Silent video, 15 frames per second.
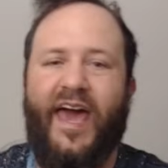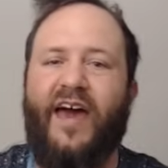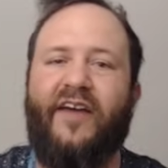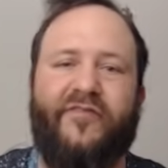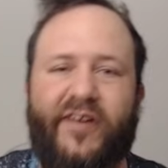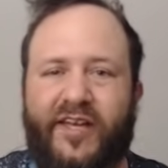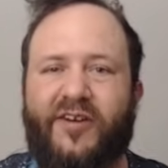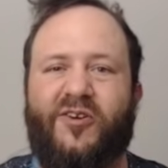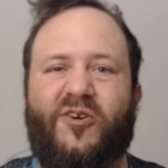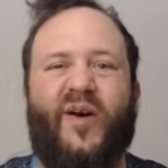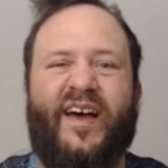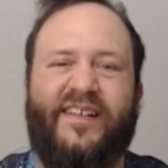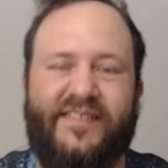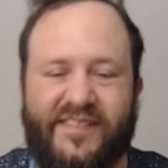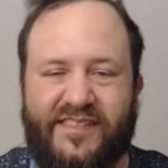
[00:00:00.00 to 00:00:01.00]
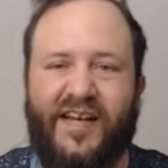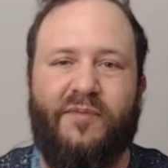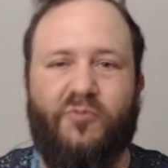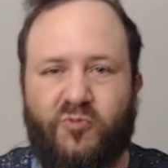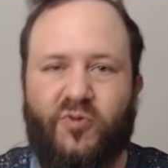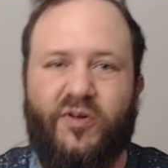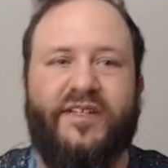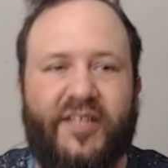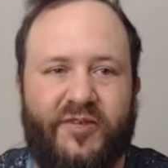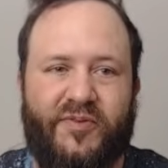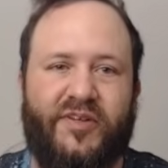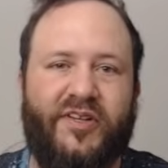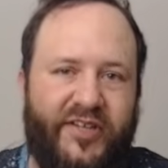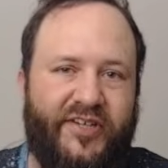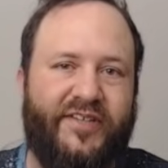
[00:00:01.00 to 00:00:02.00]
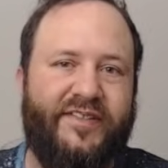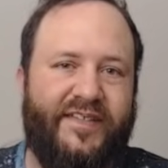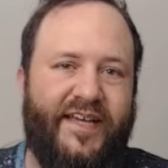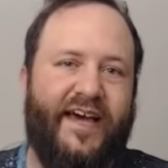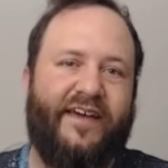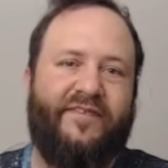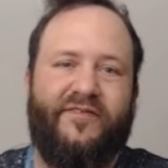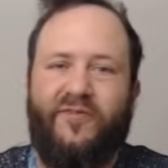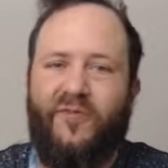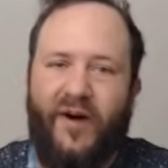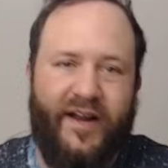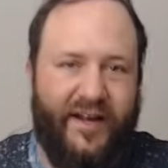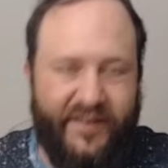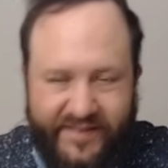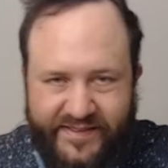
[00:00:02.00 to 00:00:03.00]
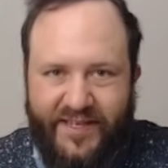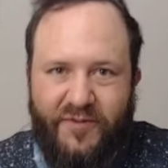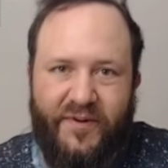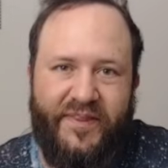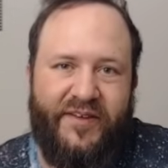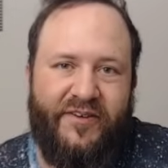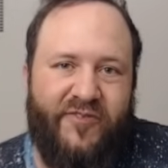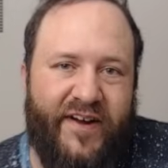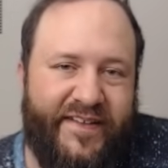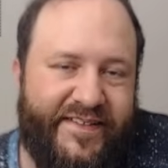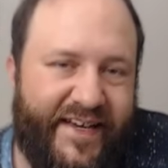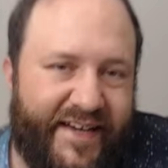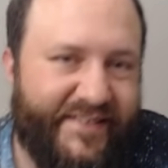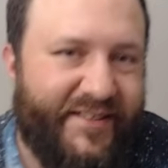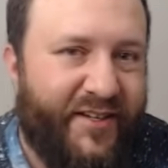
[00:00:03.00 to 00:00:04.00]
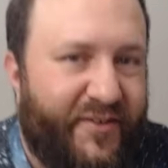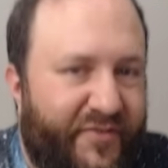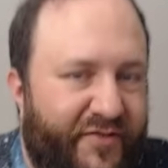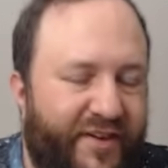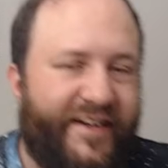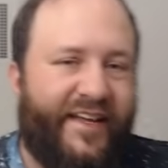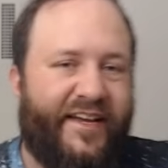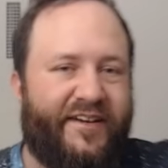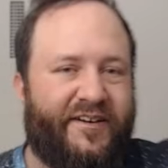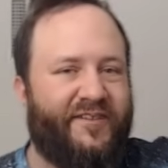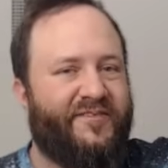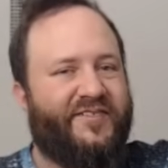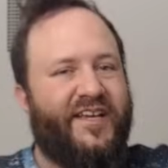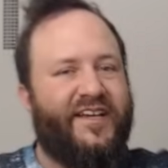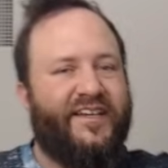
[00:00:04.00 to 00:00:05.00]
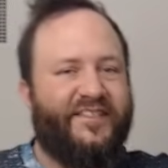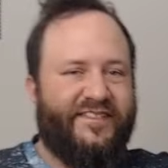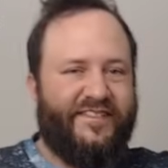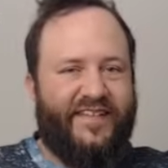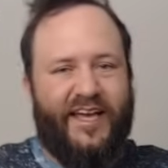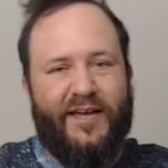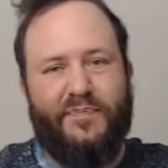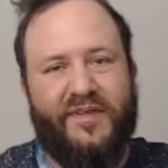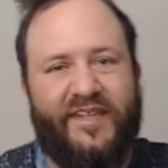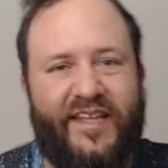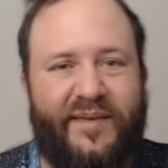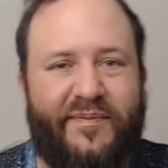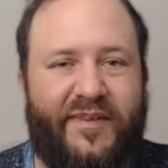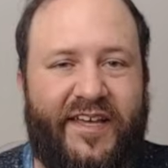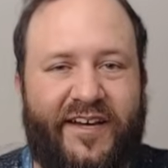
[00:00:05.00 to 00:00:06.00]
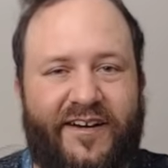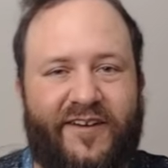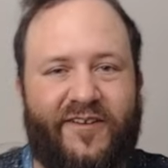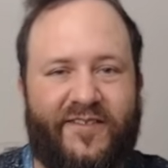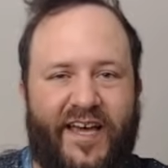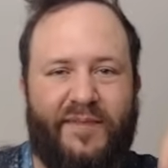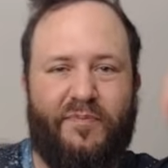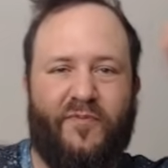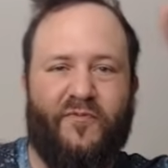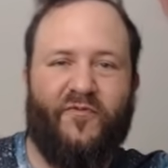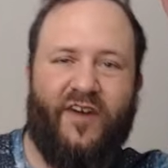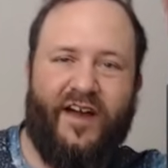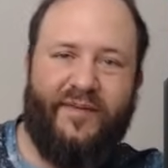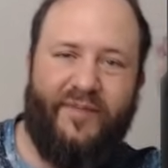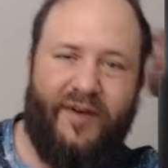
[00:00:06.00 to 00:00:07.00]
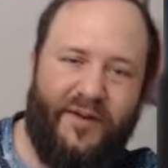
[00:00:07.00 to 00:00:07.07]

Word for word: Every hero has some really, really good deck. If you want to see what the great decks are for any heroes, just type in the name of the hero, type in Fry 'em